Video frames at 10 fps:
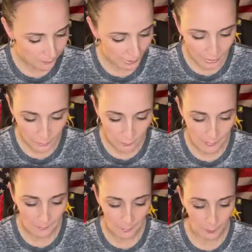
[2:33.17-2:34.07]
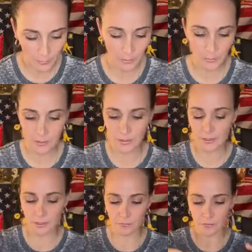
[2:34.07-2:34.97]
I don't remember. We used
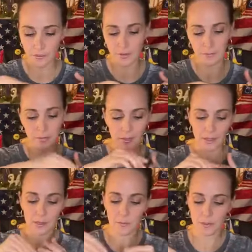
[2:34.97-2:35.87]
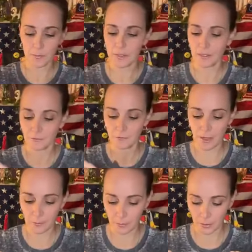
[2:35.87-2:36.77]
this for something. It was a piece of
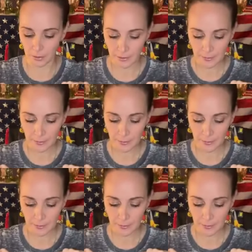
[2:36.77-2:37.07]
fabric.